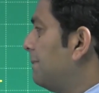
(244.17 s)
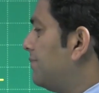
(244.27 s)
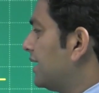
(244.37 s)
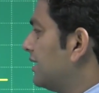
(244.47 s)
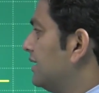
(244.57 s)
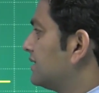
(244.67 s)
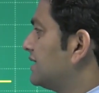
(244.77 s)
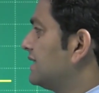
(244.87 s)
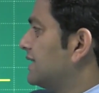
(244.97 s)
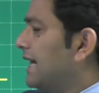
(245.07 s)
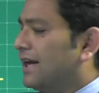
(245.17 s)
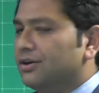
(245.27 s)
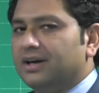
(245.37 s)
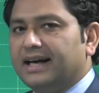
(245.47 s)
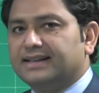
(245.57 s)
Because there is an
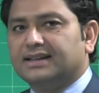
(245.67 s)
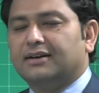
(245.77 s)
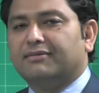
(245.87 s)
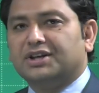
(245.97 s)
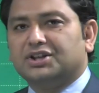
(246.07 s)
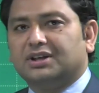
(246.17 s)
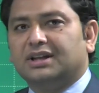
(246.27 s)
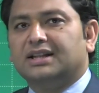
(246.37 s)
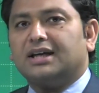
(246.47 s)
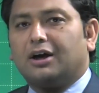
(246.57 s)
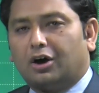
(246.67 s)
angular acceleration in the